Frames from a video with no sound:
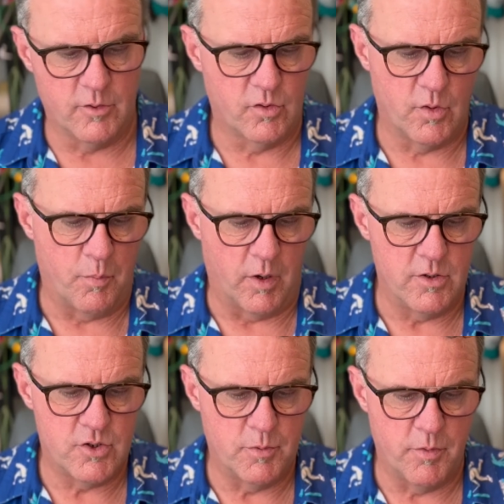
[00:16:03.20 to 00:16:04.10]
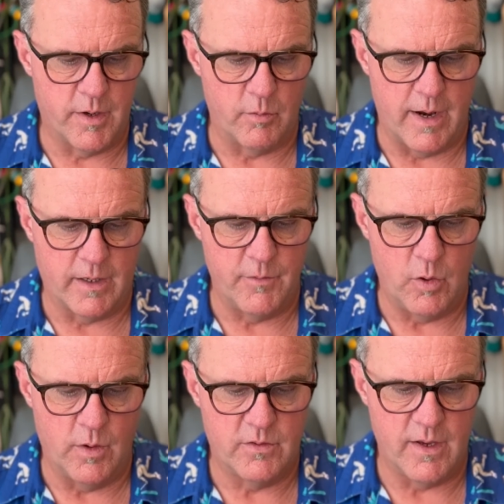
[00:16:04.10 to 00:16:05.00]
so the partnership with Iraq and the
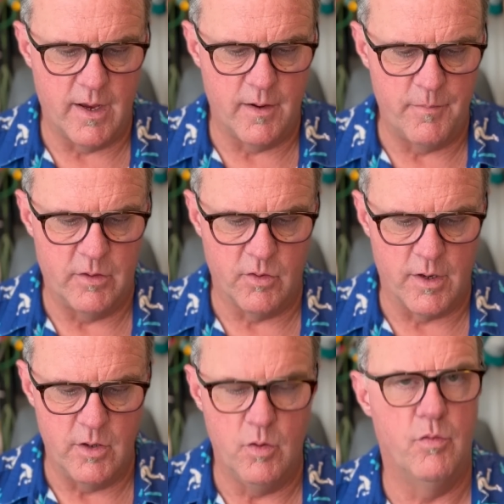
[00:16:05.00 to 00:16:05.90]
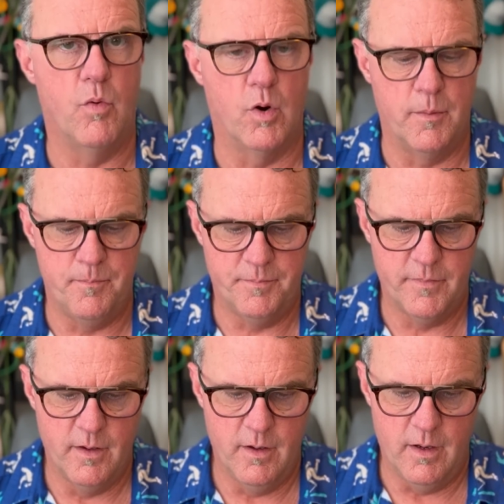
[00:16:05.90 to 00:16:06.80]
USA is on a new form
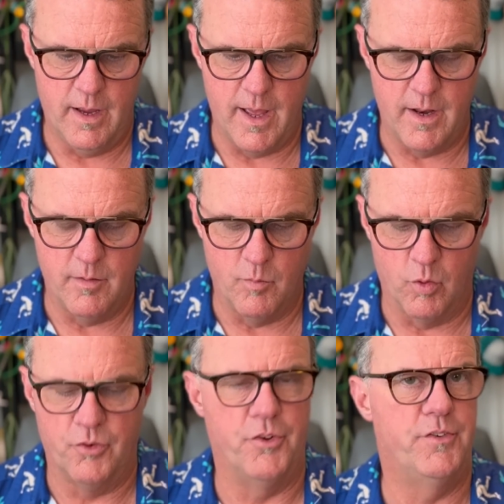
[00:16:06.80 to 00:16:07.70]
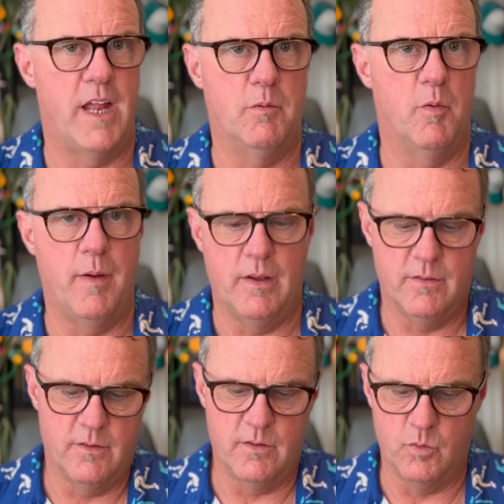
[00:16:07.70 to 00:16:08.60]
and a more sustainable
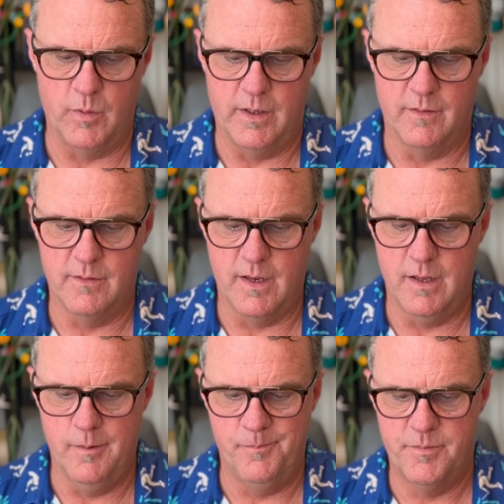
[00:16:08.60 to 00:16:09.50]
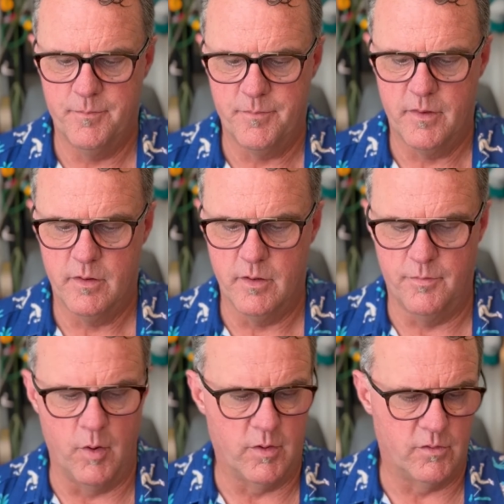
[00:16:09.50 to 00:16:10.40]
basis, as we can see. The
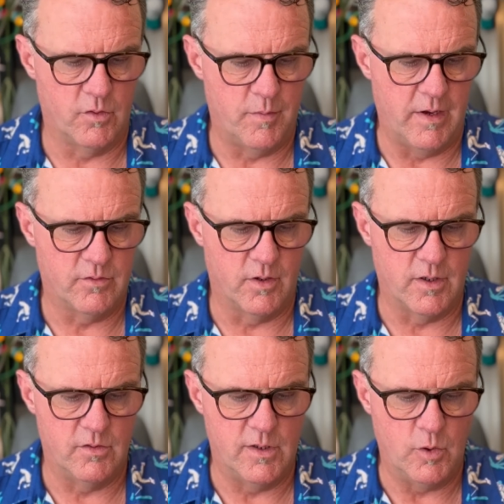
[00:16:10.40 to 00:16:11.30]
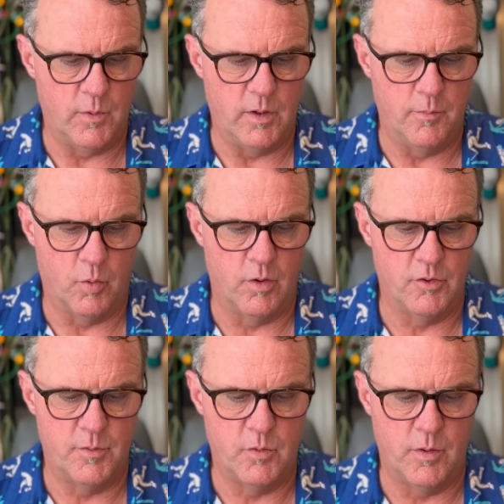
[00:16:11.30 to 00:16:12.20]
focus is based on continuing
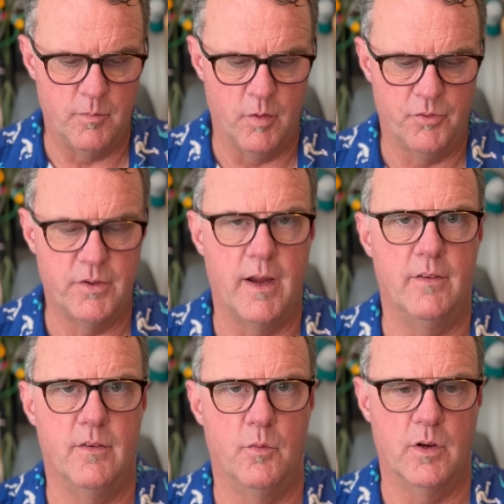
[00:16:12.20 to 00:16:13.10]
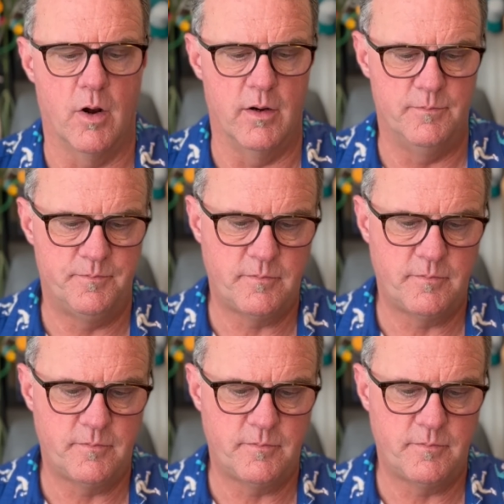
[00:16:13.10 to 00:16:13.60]
importance between both sides in regard